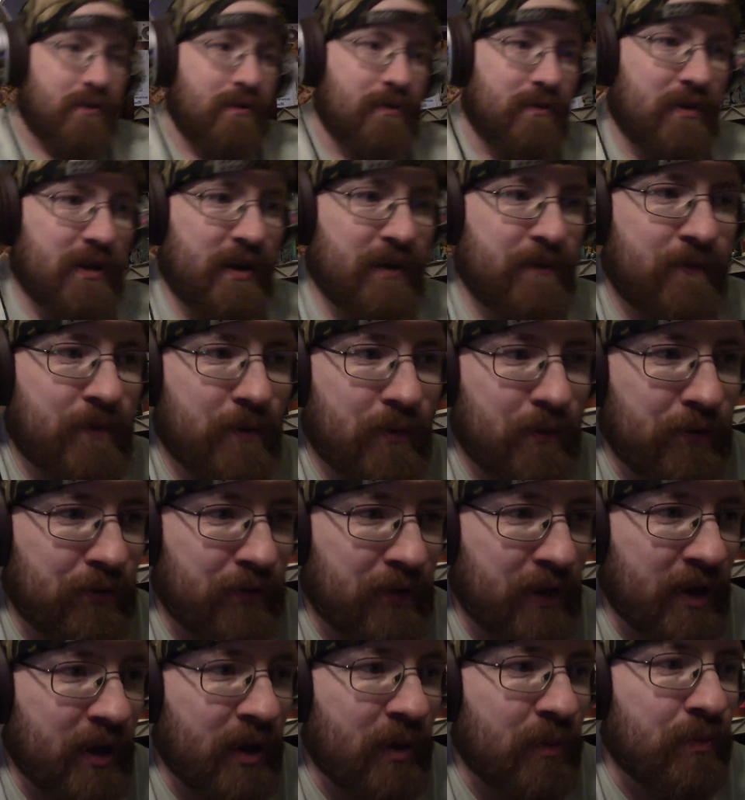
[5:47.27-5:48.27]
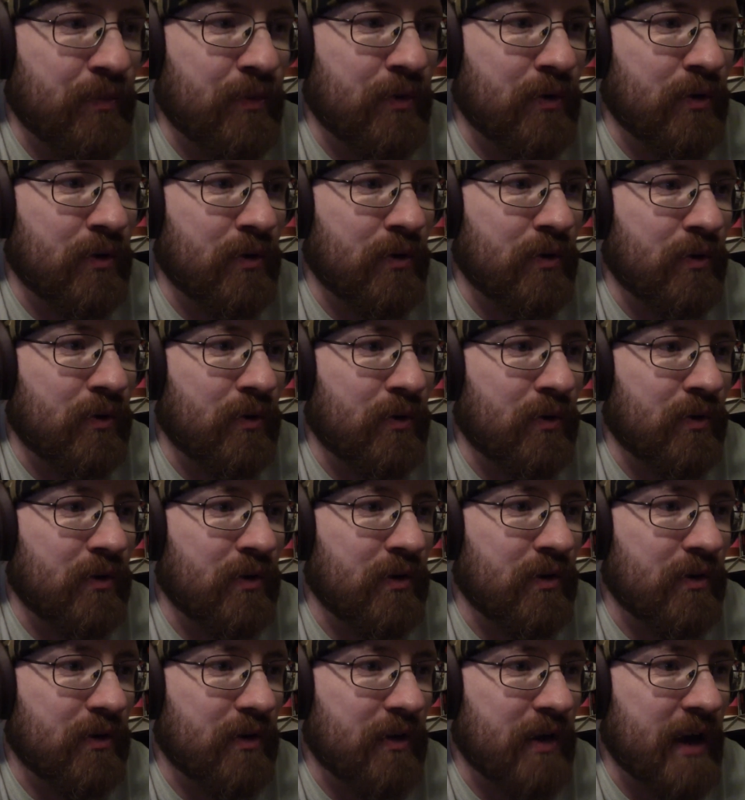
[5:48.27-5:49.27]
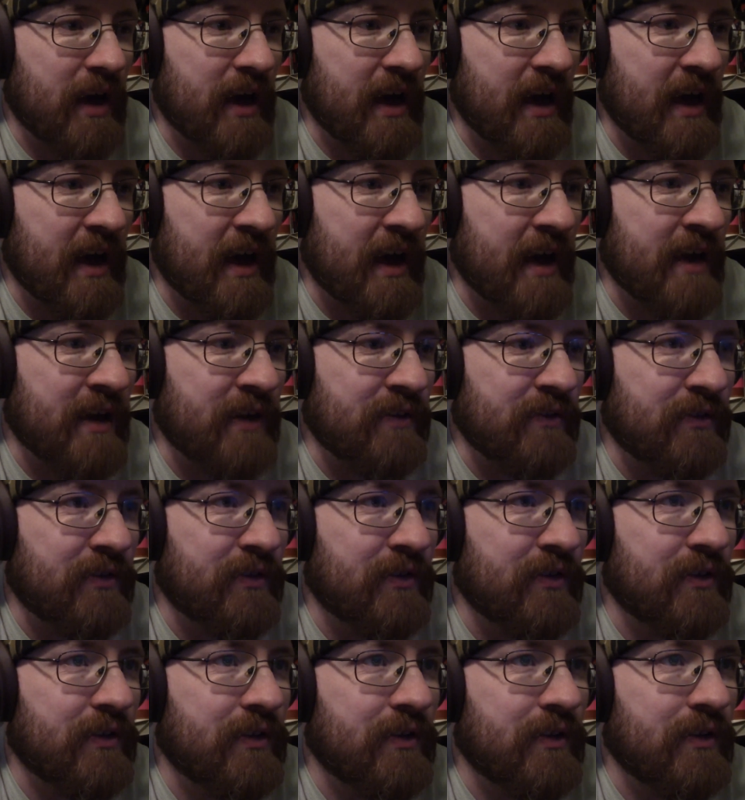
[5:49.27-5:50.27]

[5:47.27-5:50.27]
Like, for example, at